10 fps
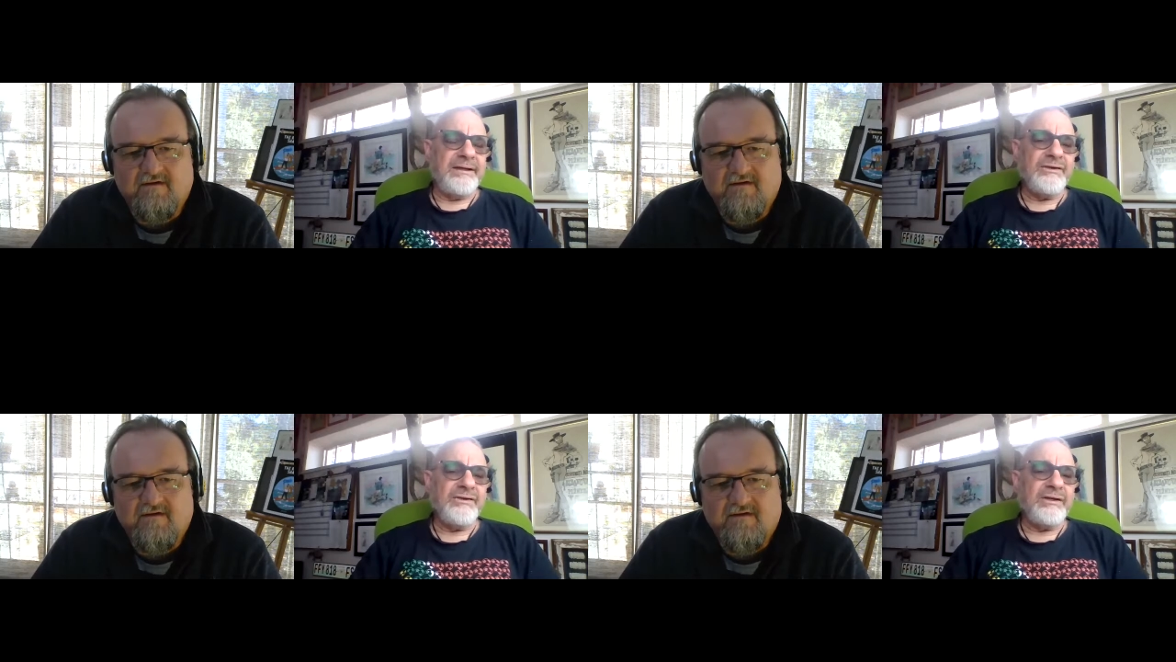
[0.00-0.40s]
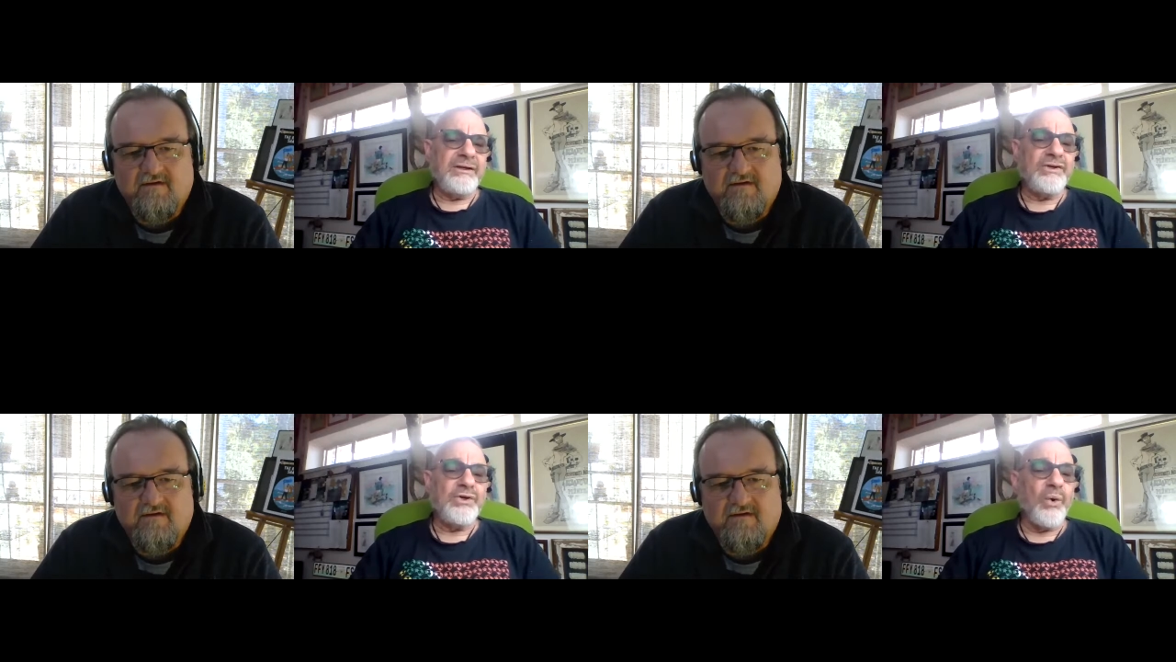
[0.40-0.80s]
Speaker 1: in
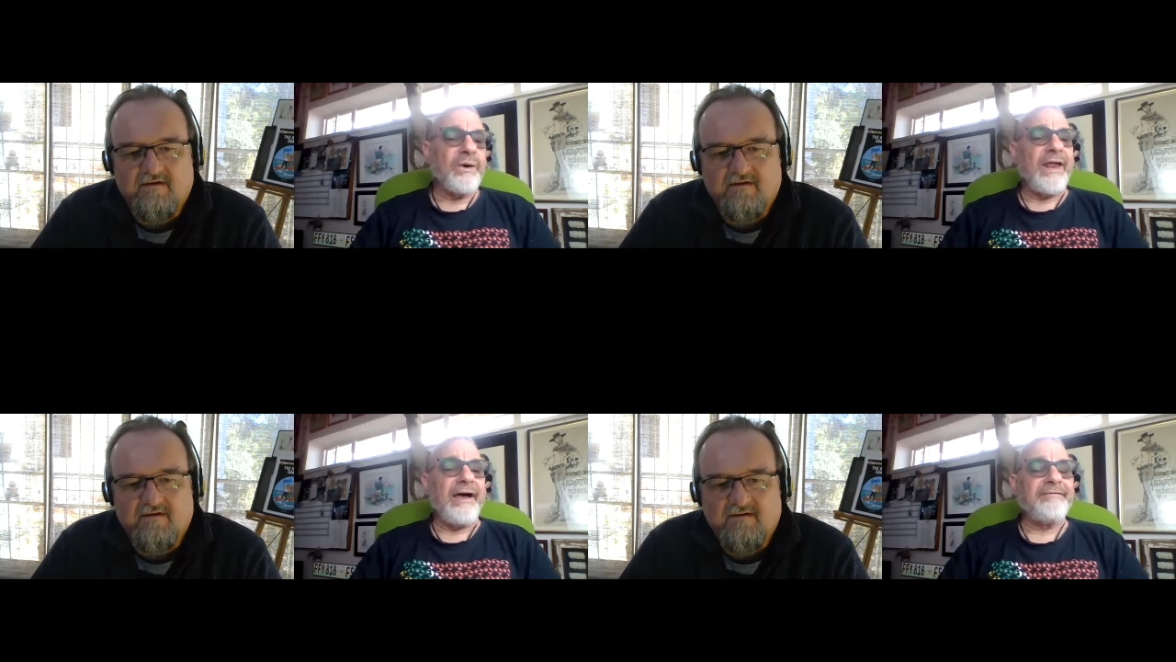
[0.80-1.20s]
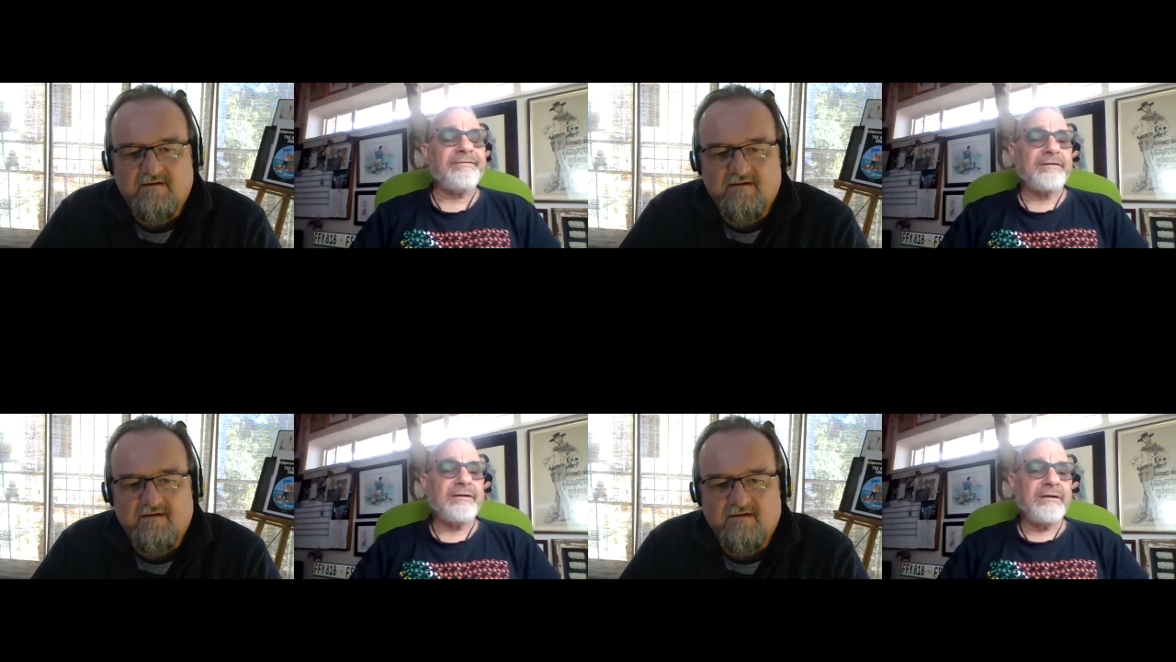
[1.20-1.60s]
in your life
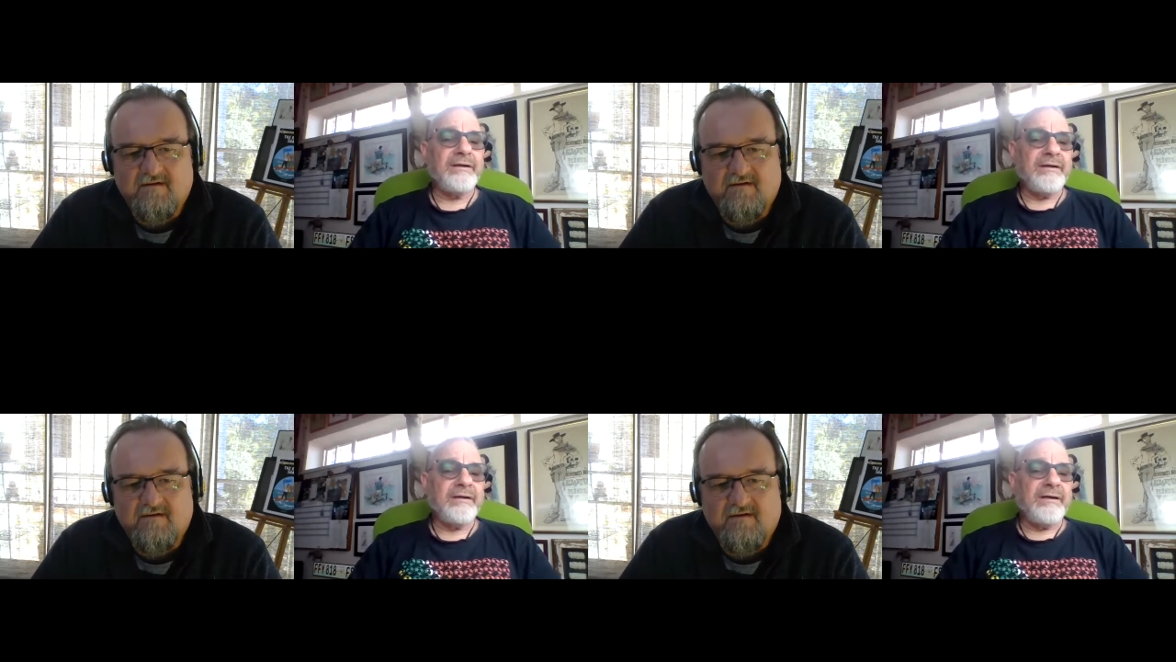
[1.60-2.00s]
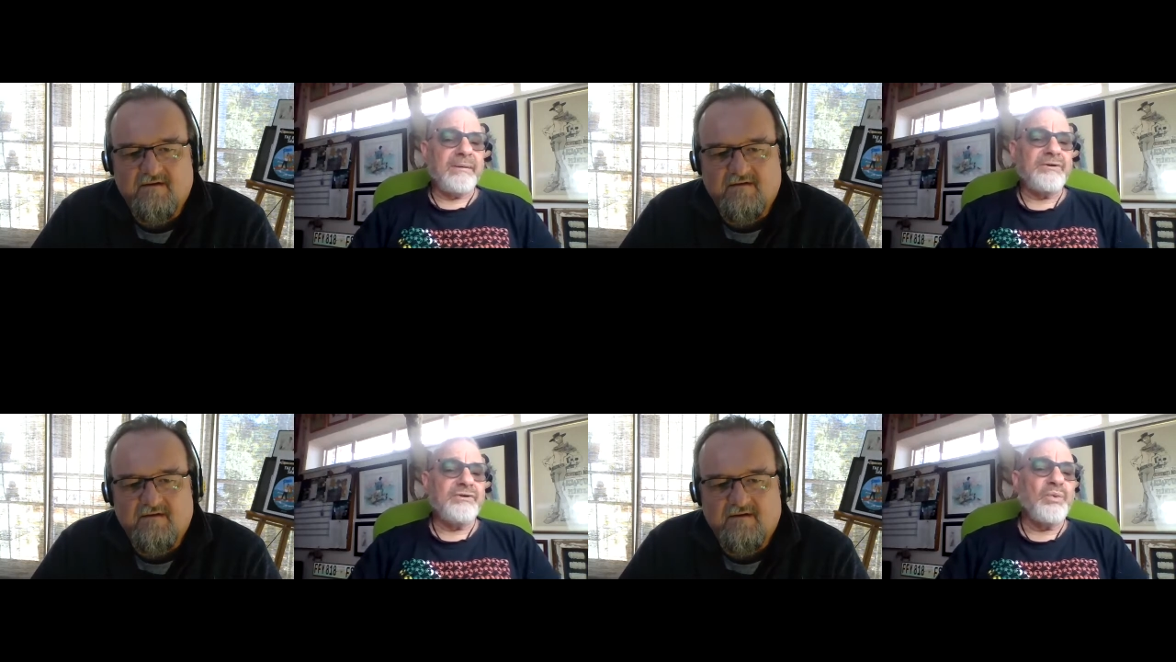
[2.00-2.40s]

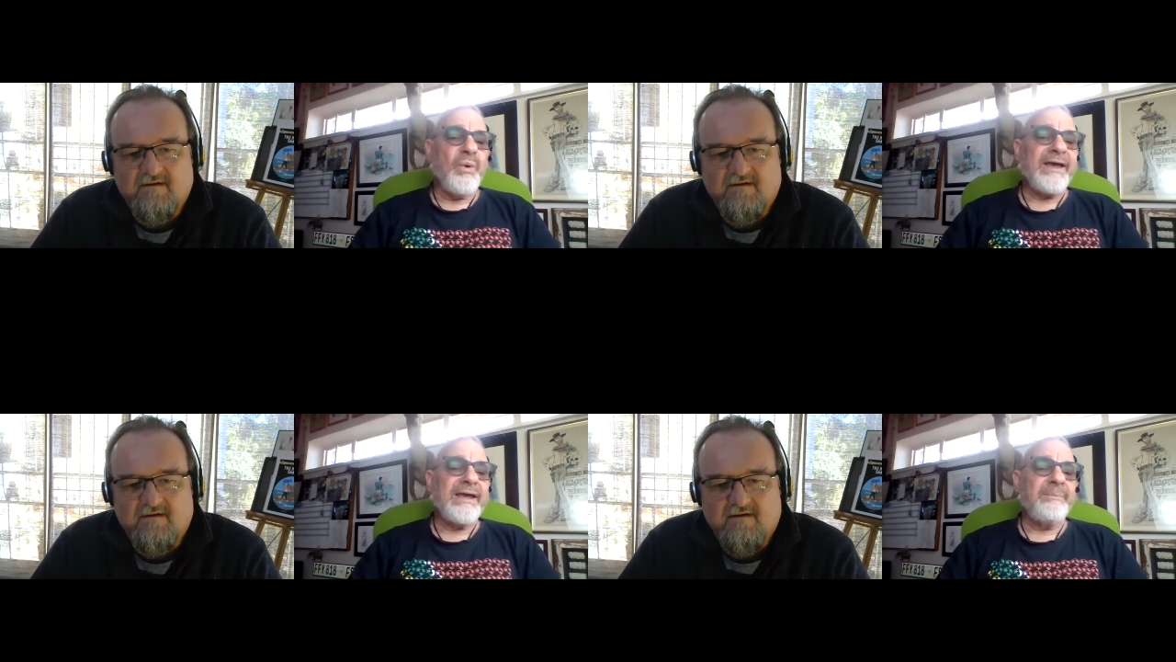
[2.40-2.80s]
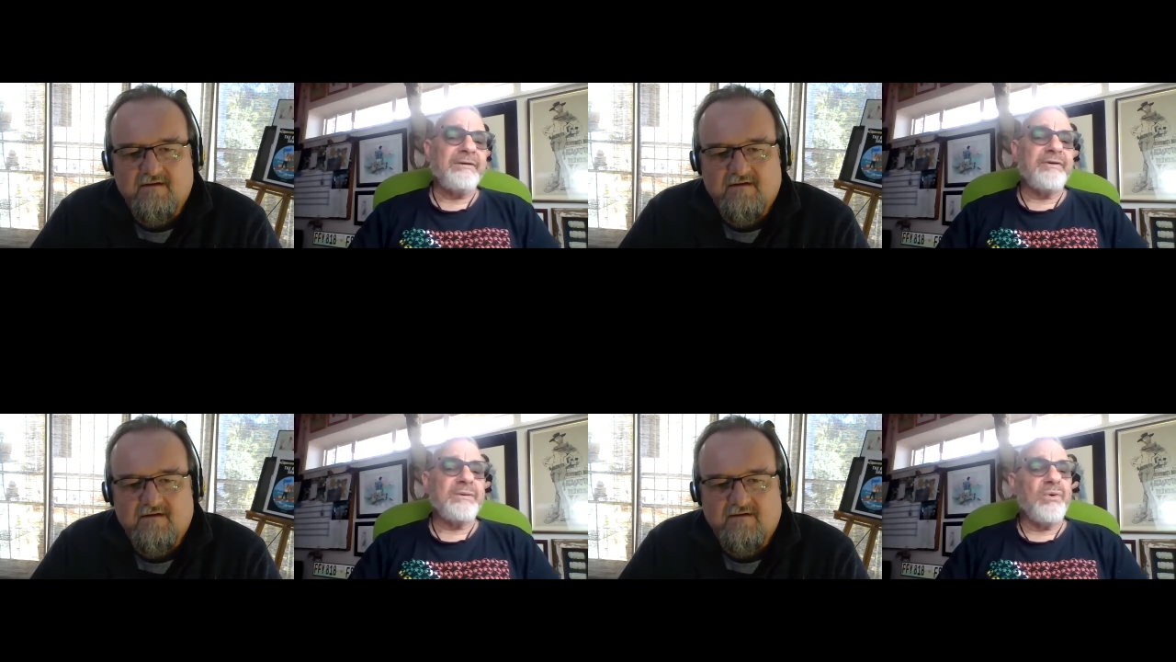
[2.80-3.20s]
i mean do you wake up
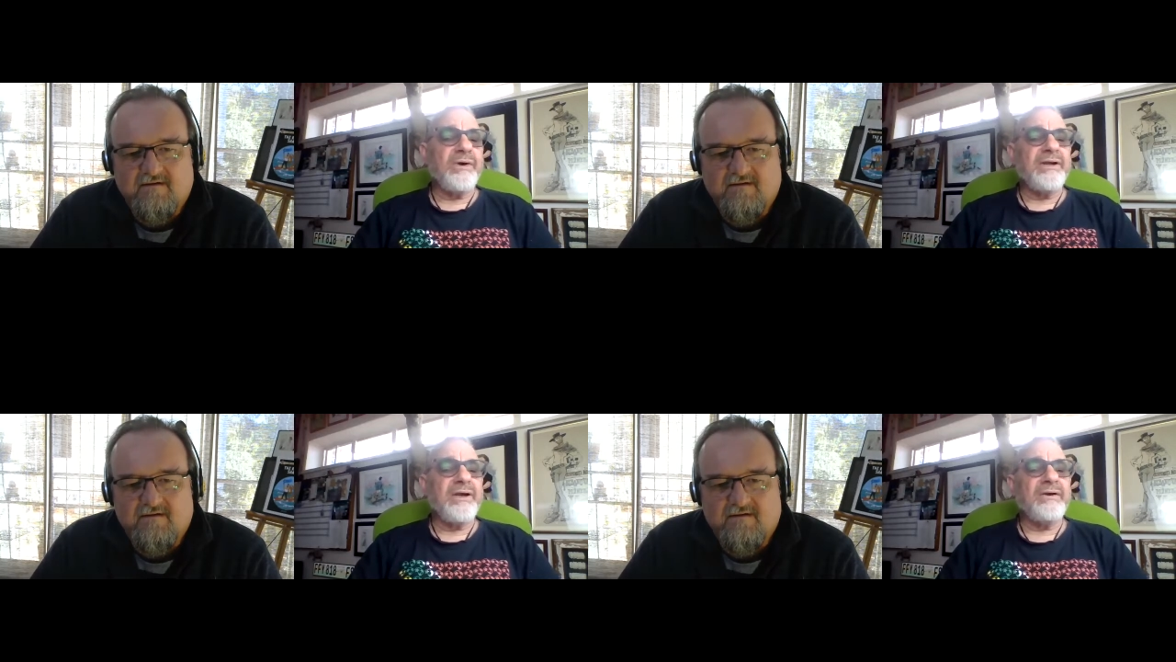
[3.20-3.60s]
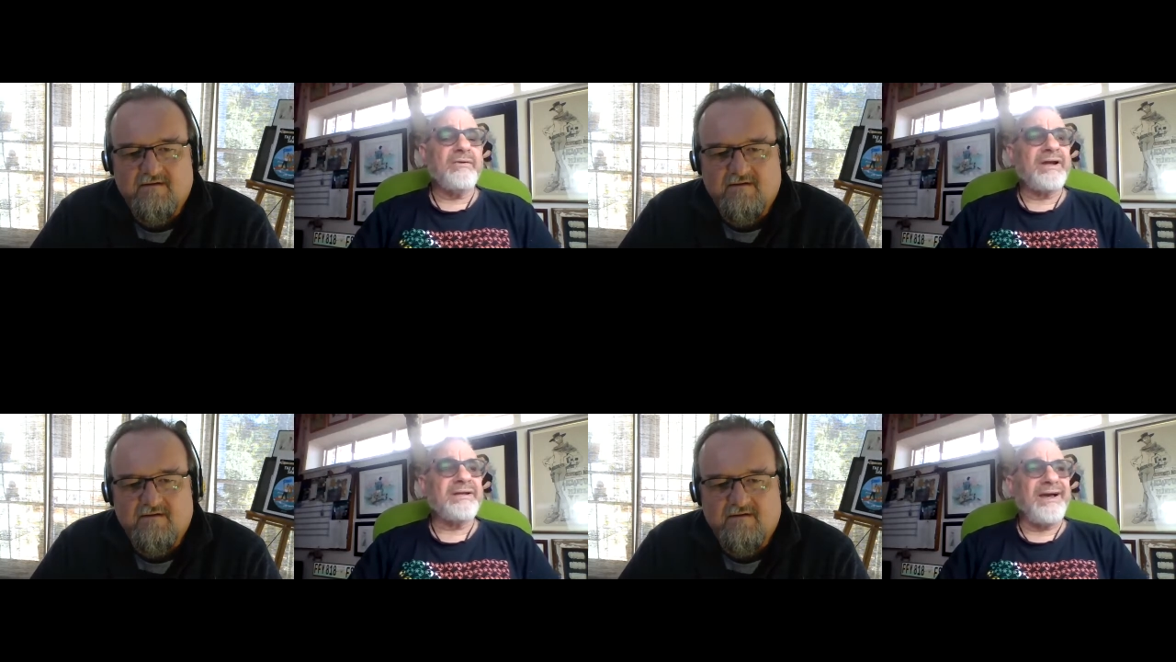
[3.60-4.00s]
every morning going right